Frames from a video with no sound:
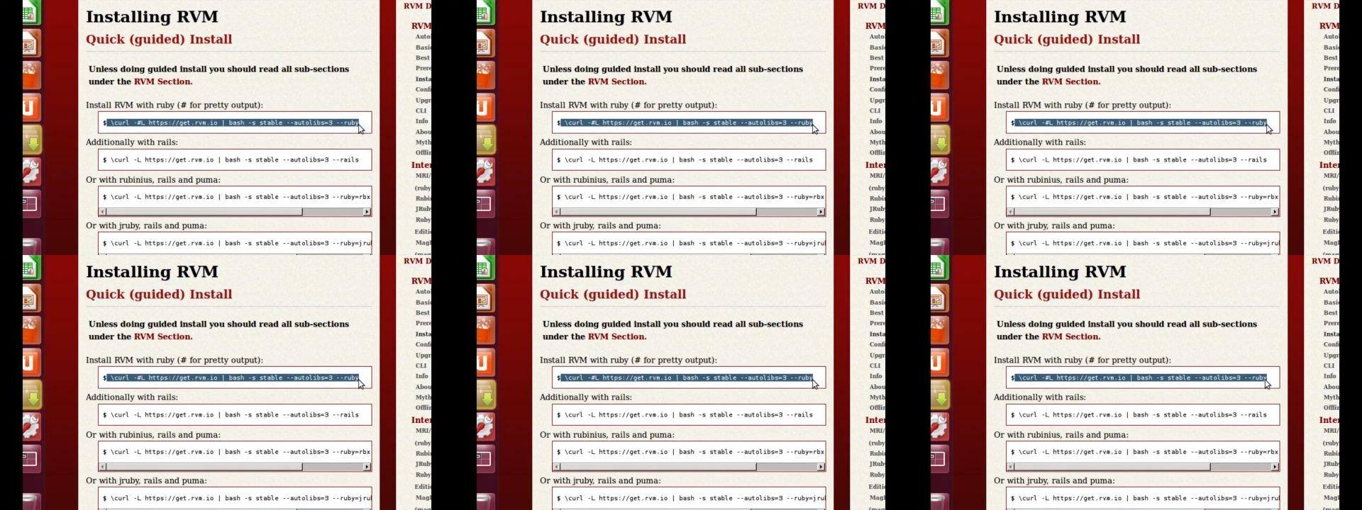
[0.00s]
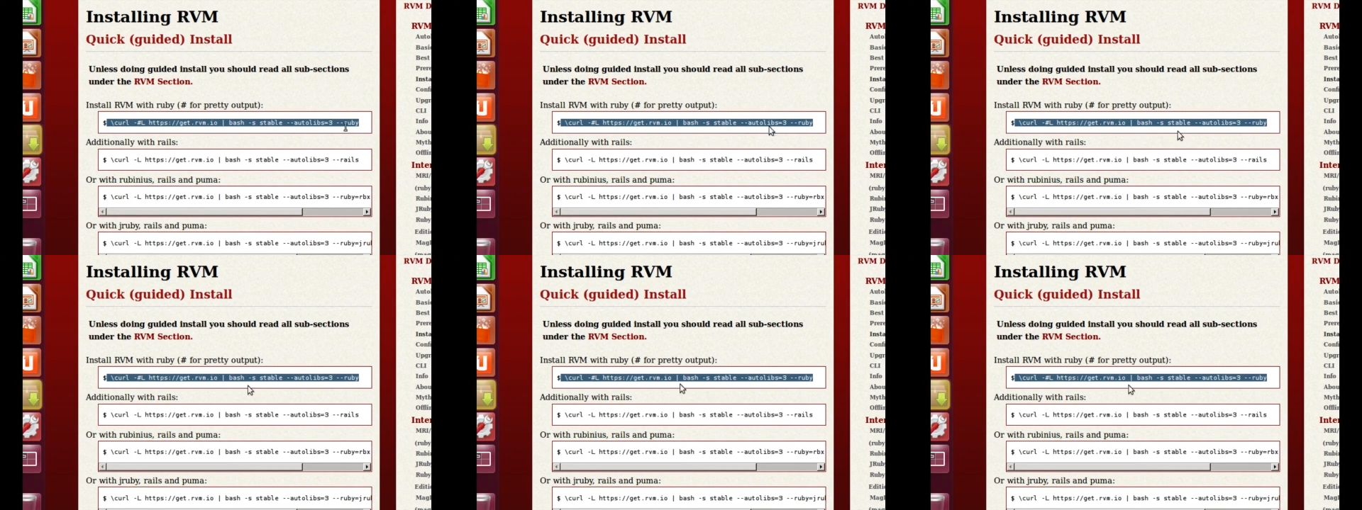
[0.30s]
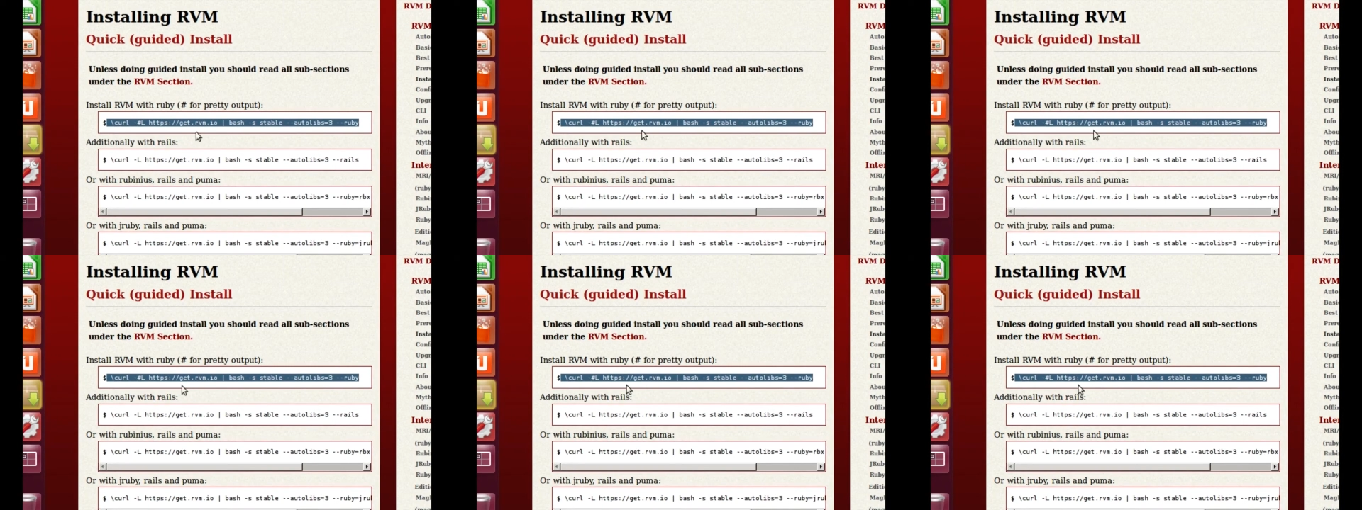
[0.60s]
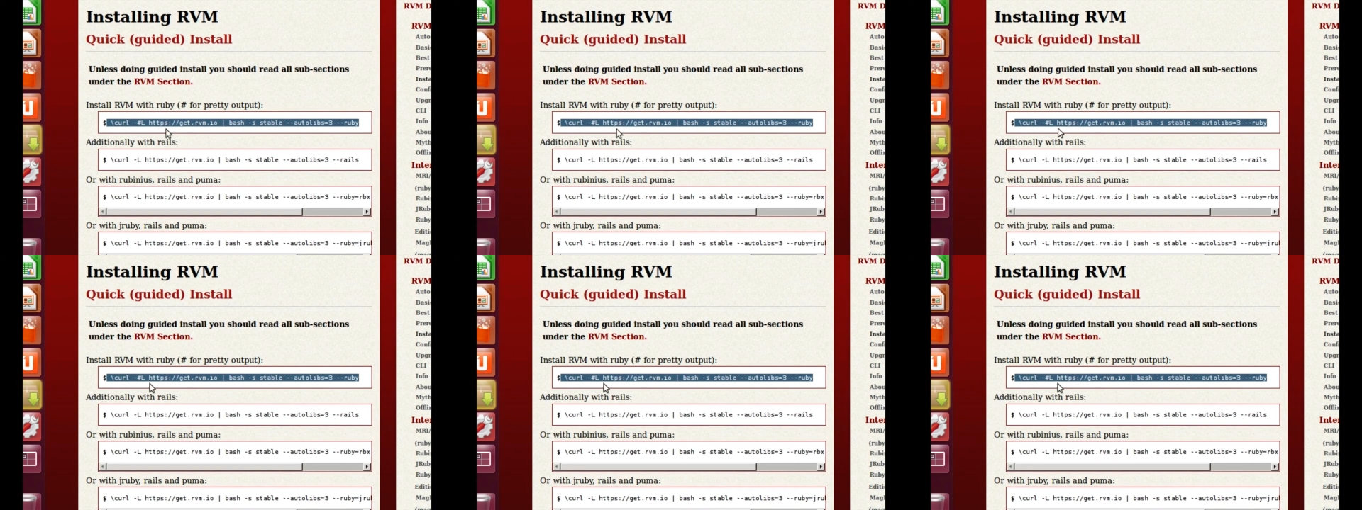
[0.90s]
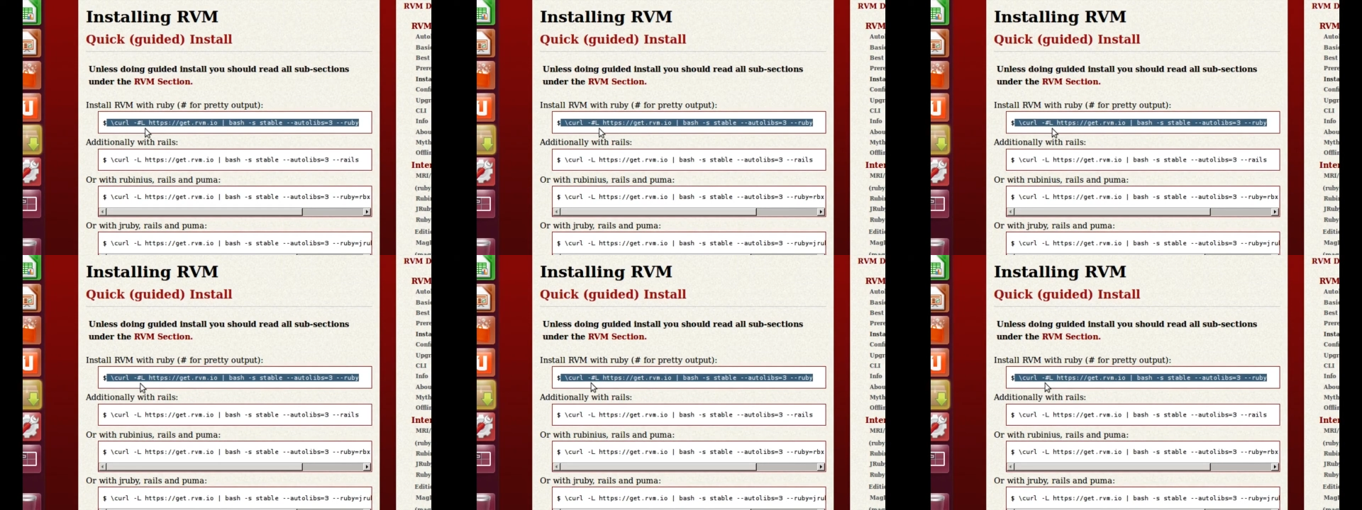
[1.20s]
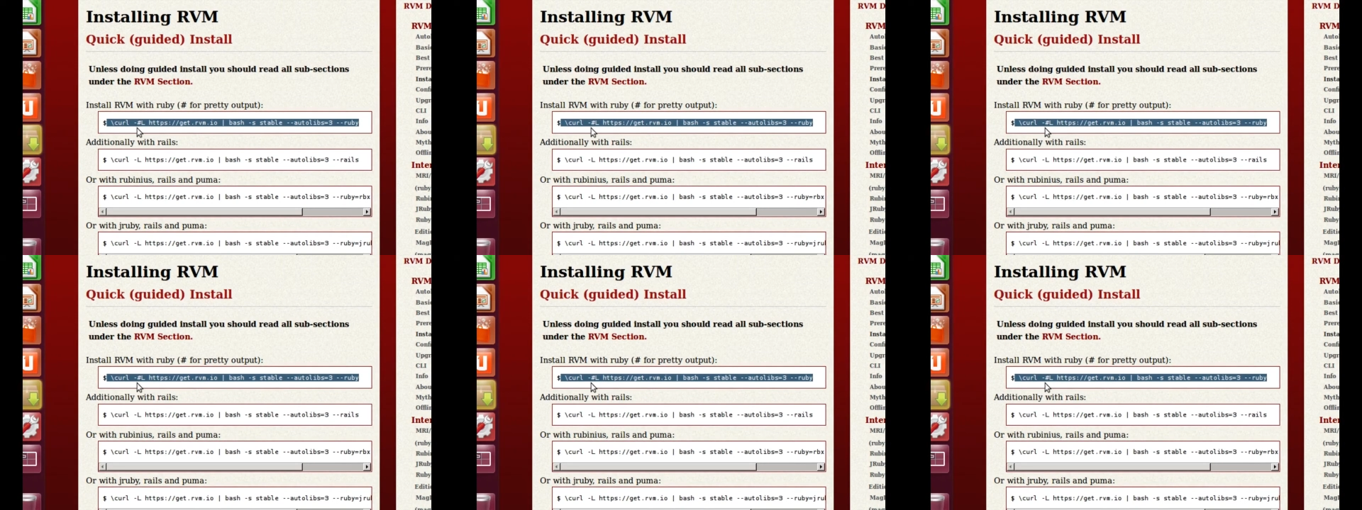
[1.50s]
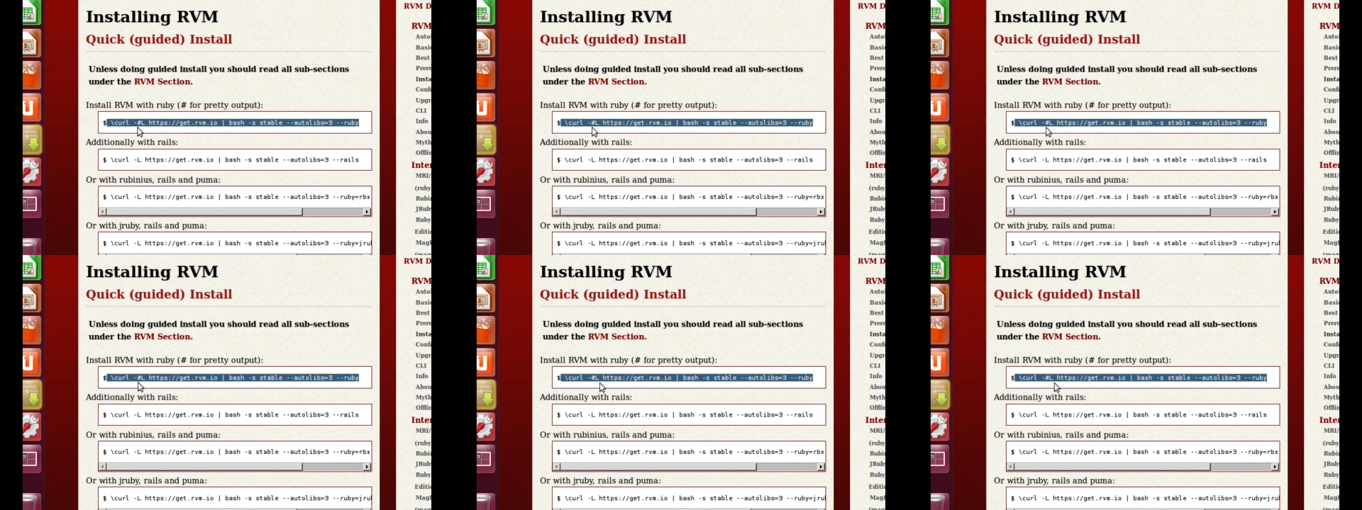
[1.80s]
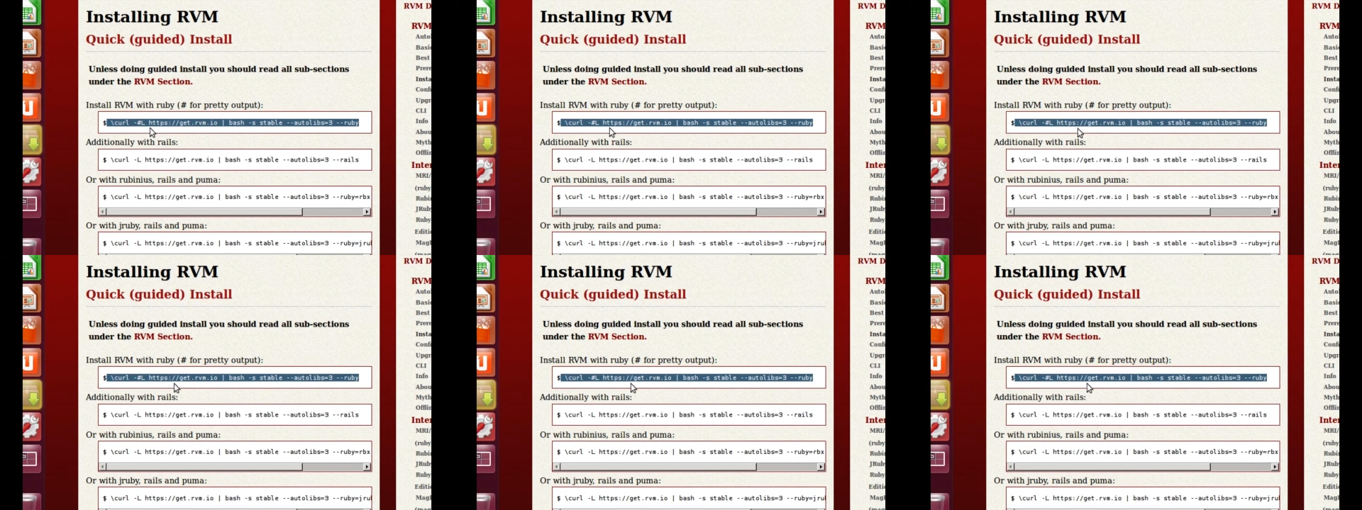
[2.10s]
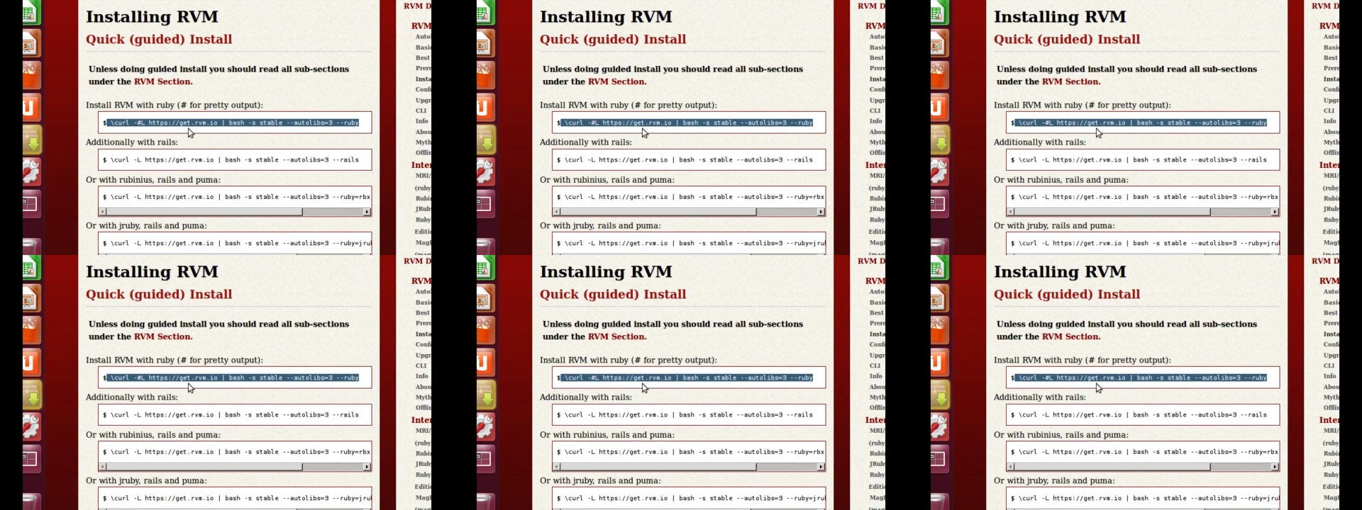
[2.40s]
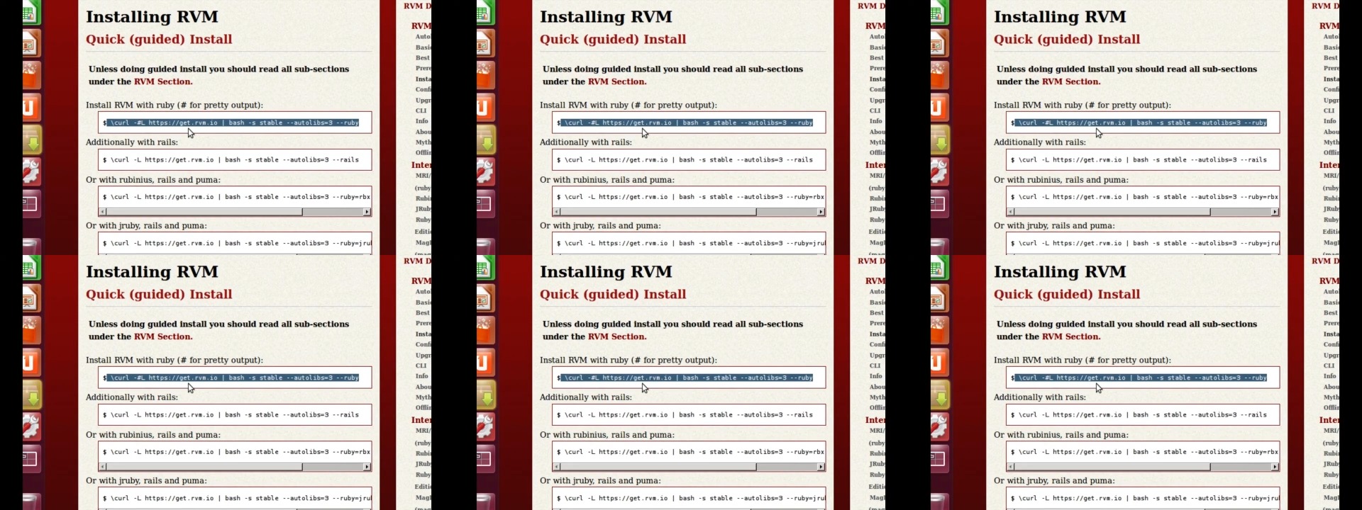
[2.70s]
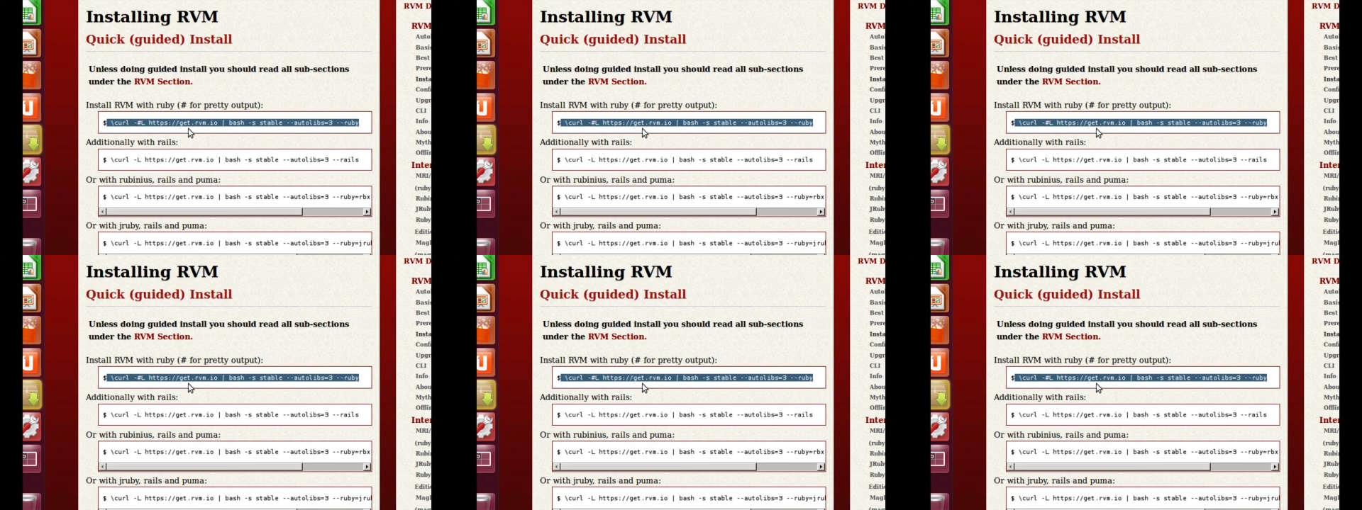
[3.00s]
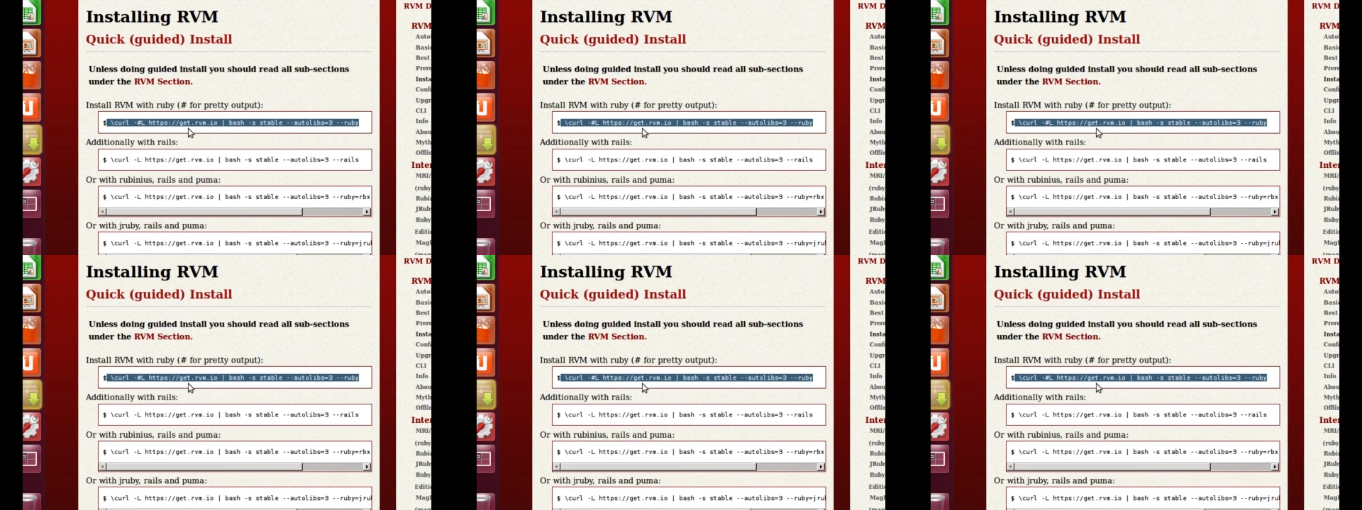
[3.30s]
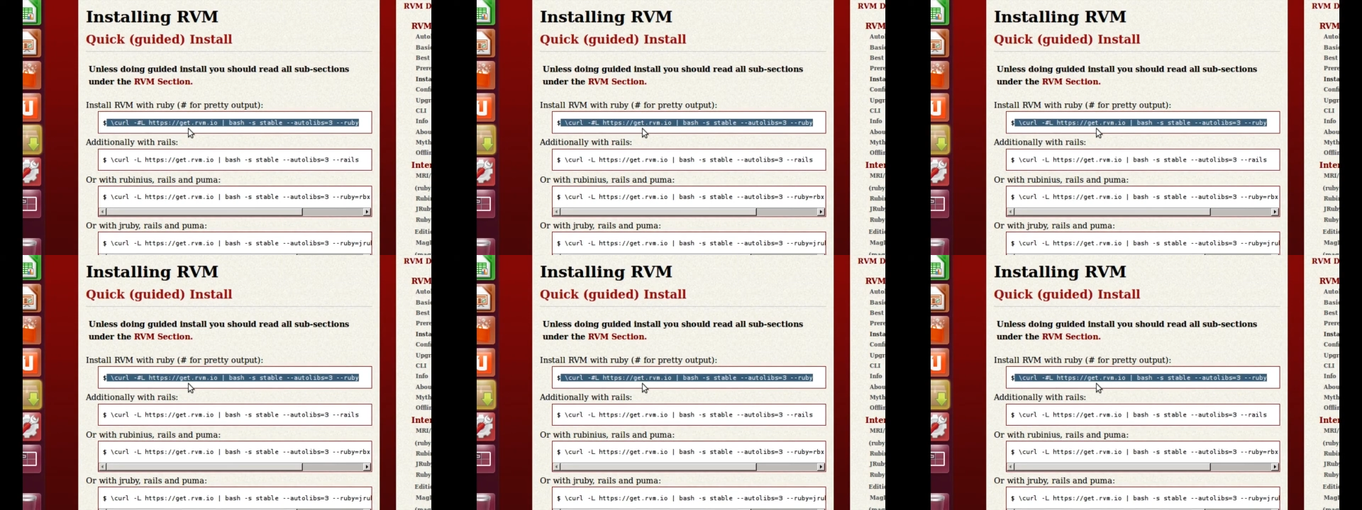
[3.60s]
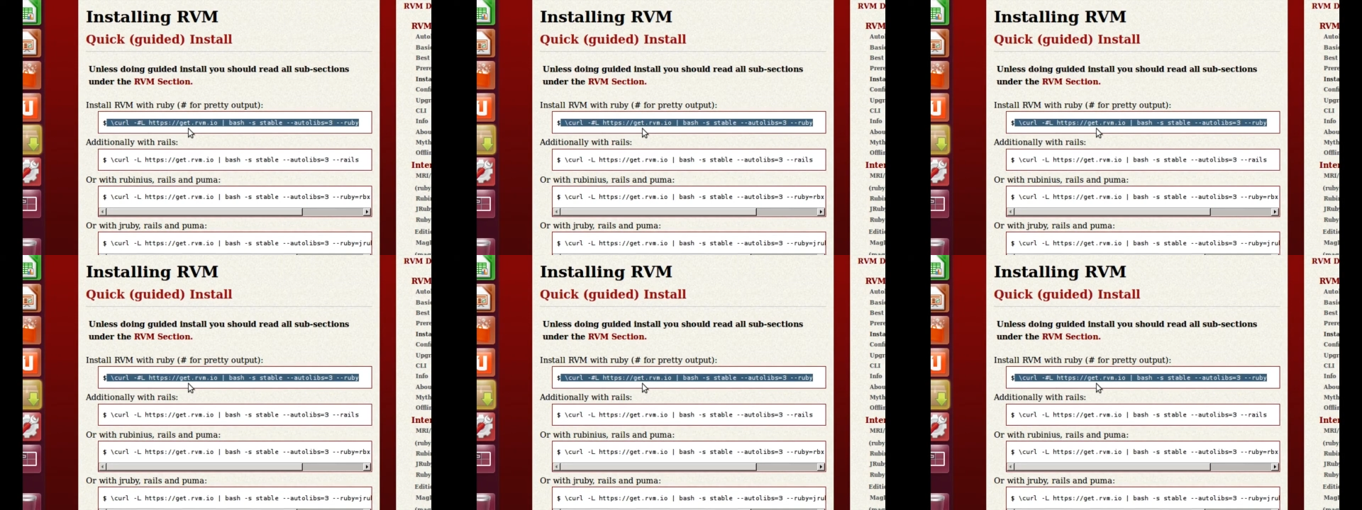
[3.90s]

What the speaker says: Nobody's mouth can be seen.